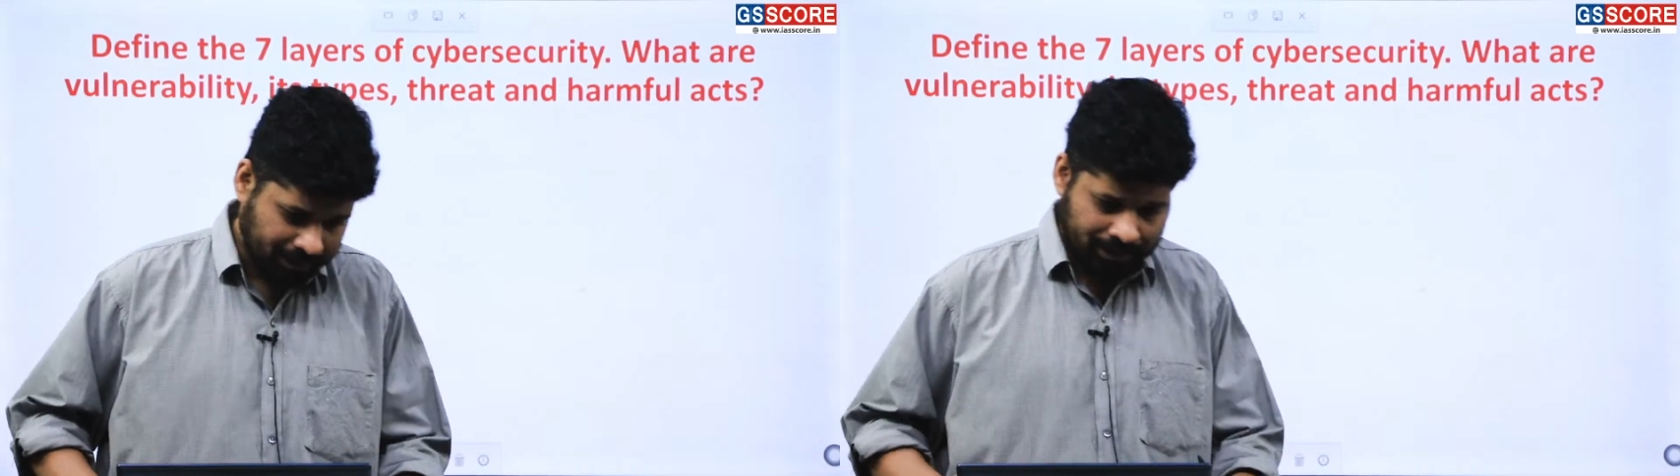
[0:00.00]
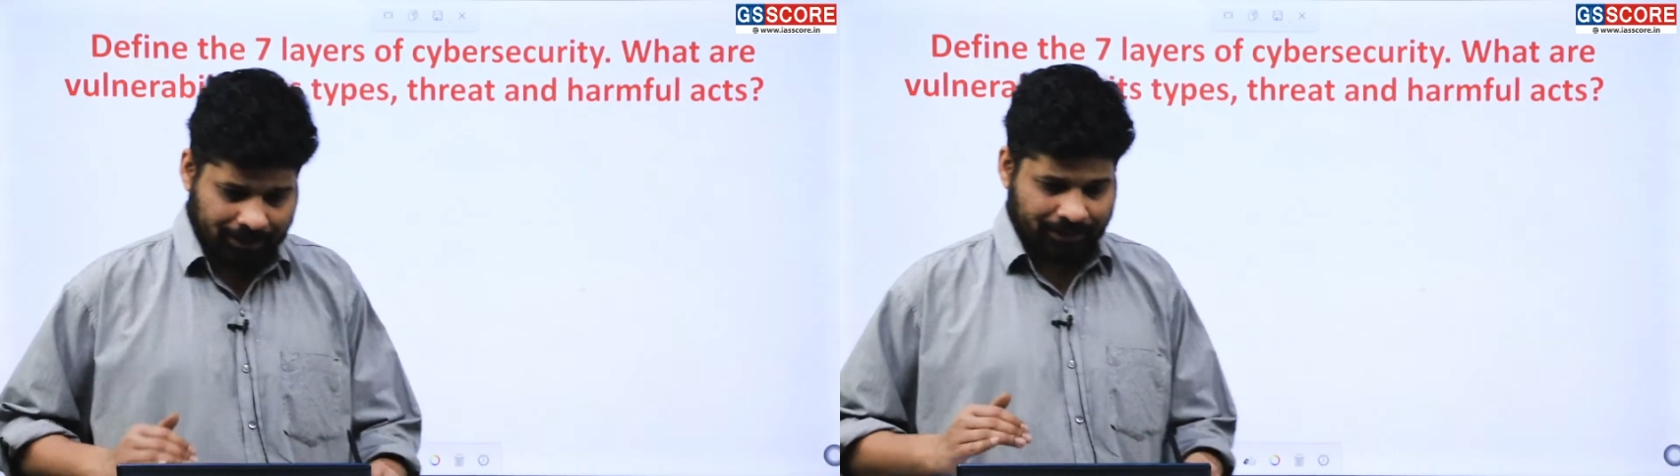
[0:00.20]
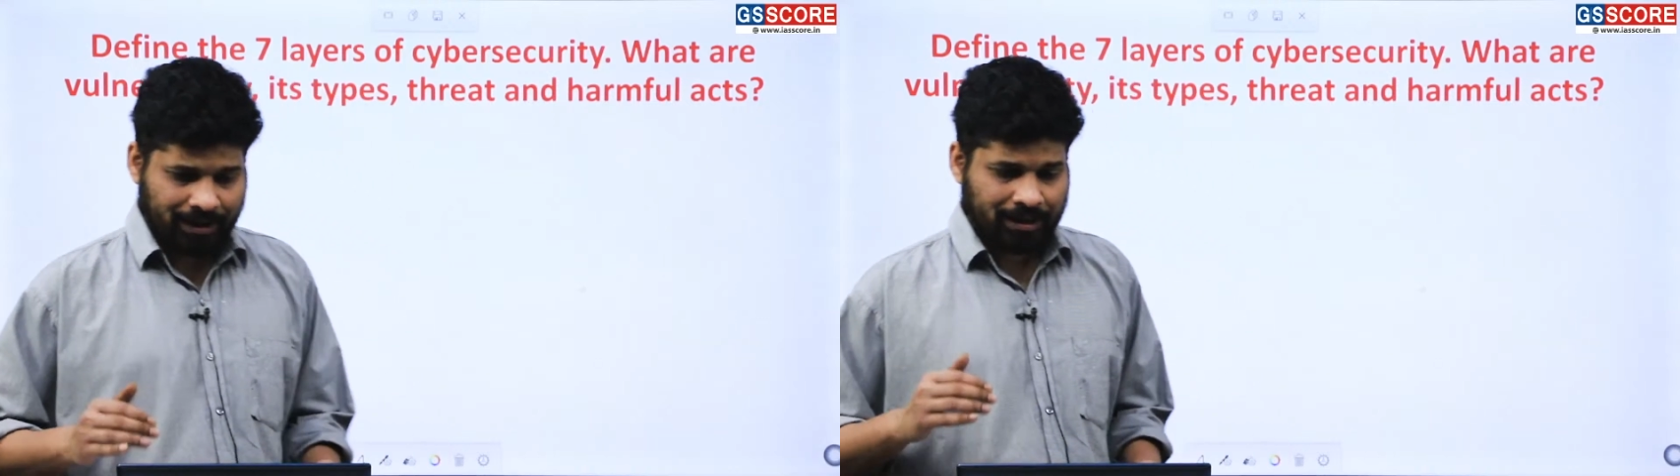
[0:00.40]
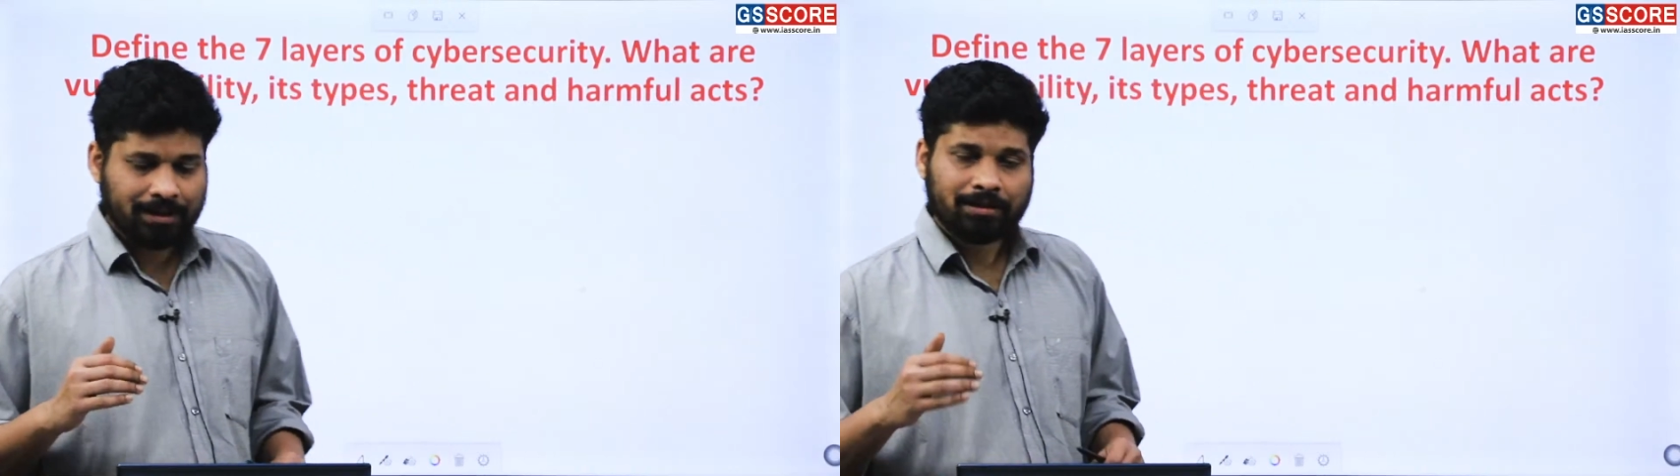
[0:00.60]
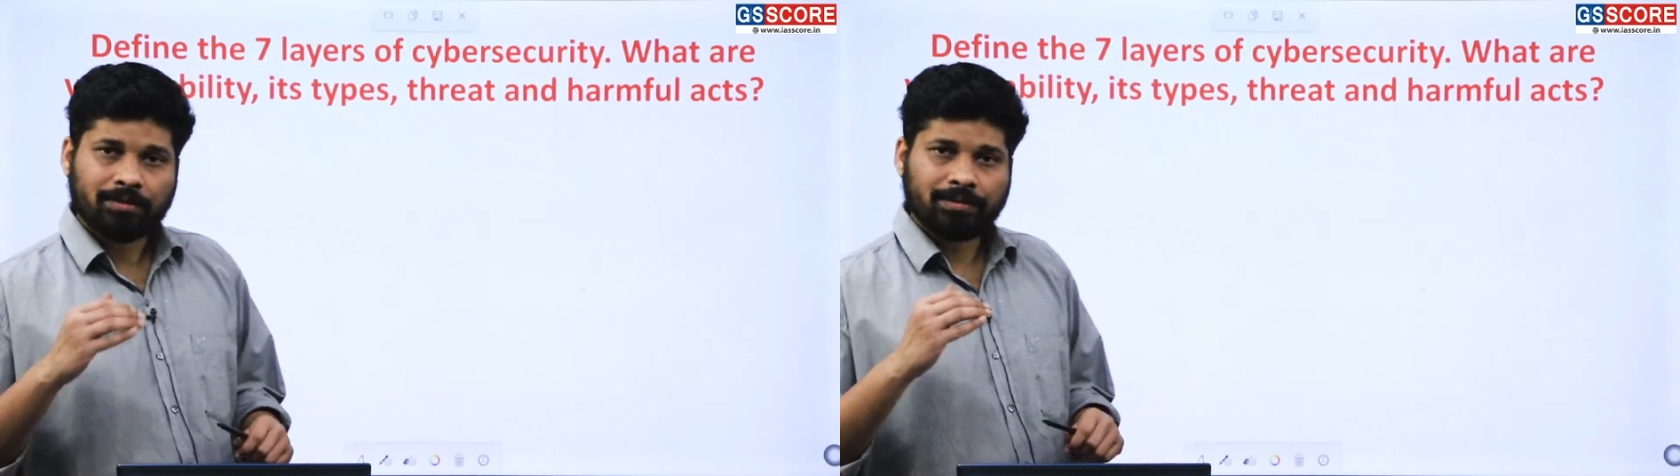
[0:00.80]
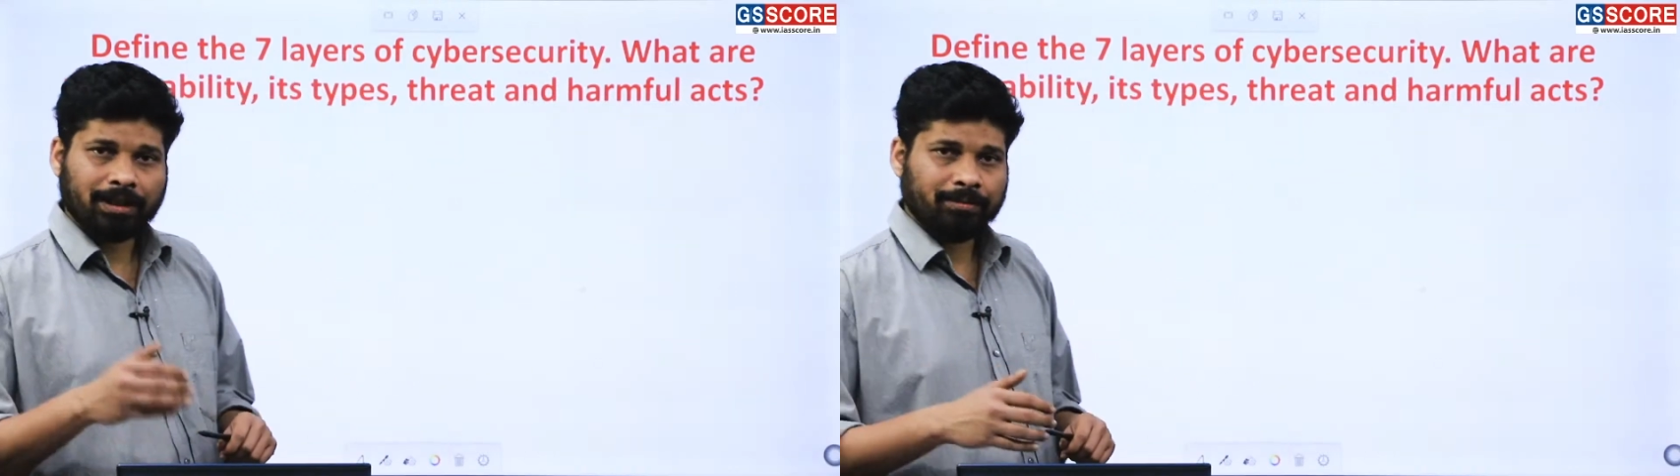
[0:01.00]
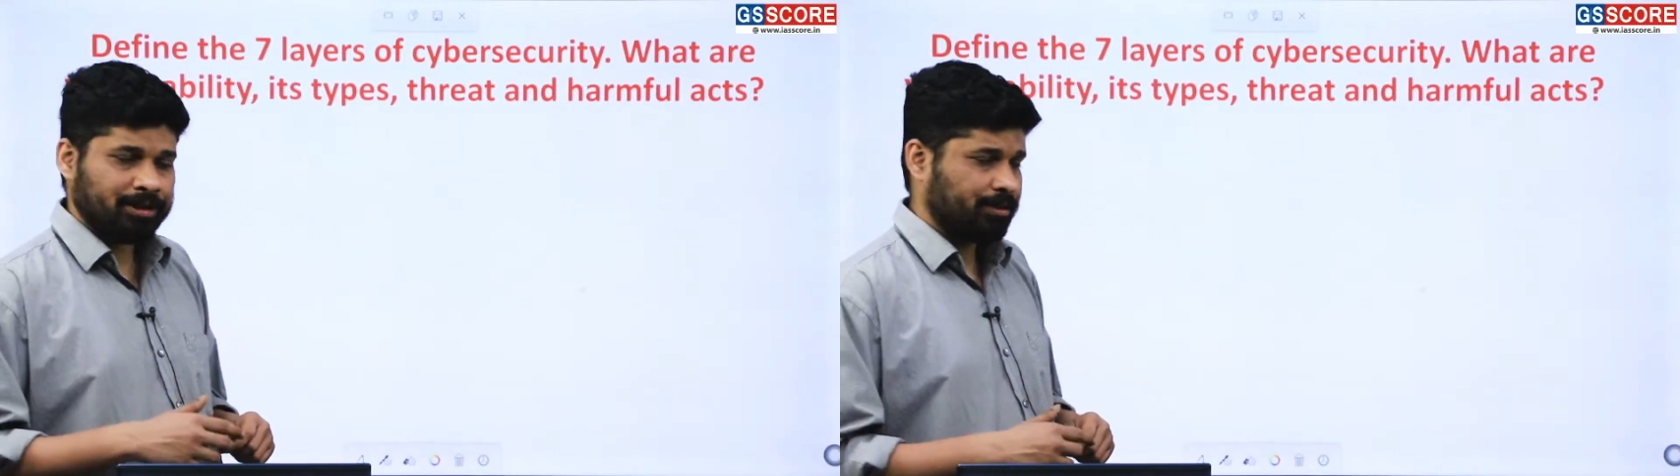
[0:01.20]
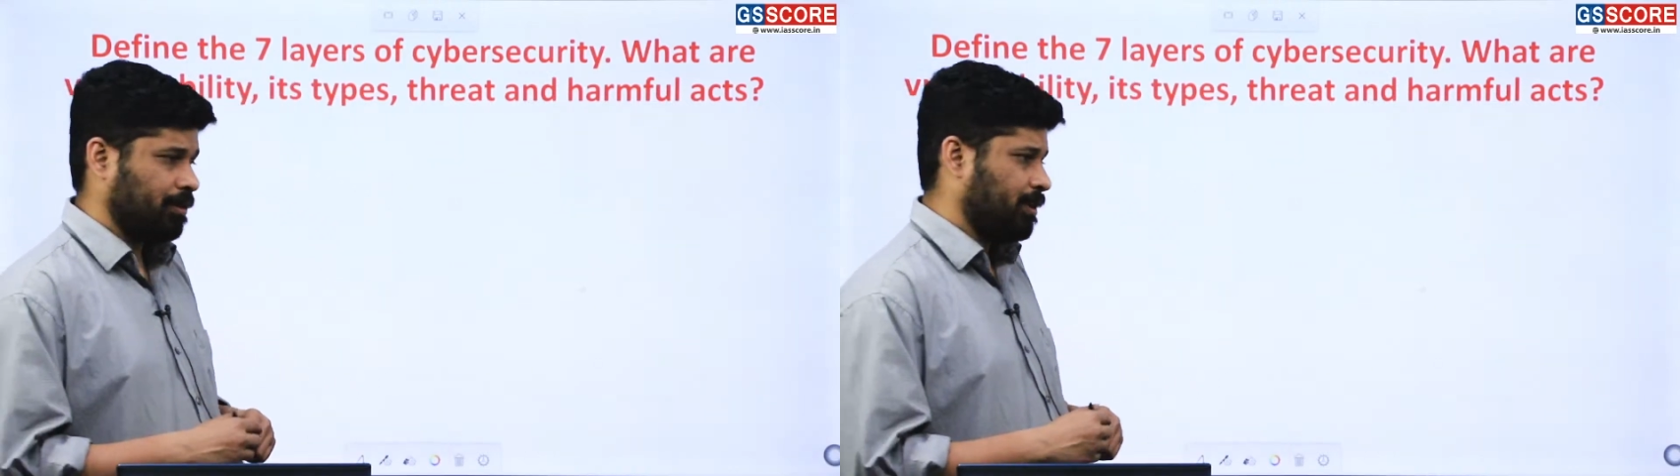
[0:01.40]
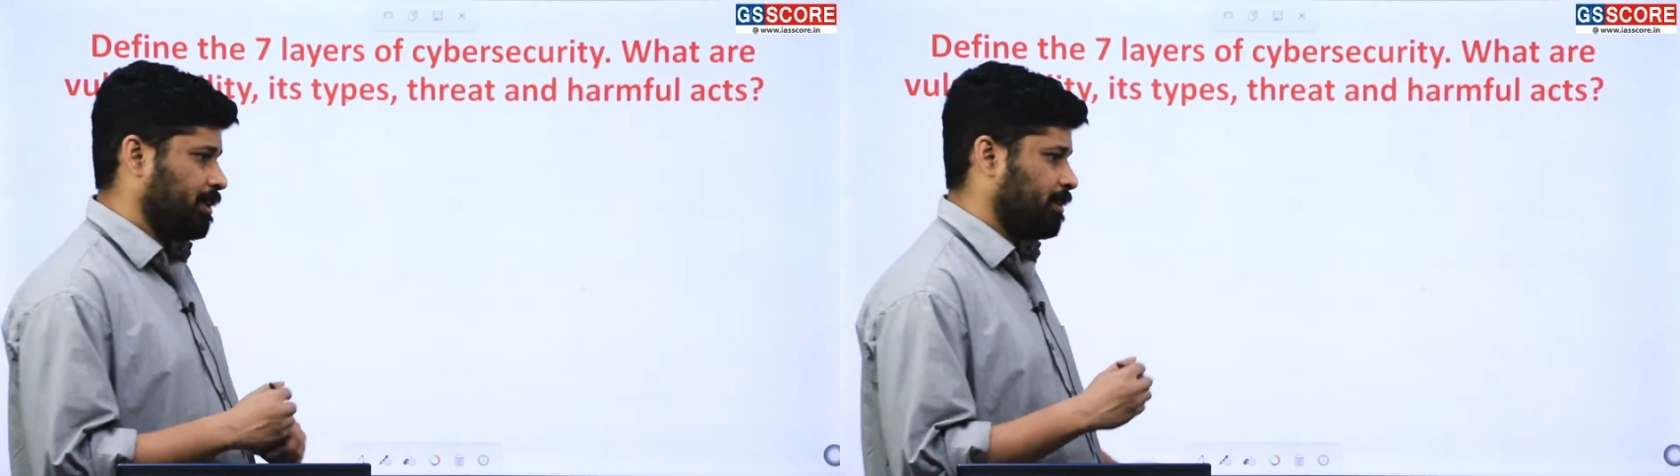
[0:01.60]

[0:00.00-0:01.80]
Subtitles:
7 layers of cybersecurity?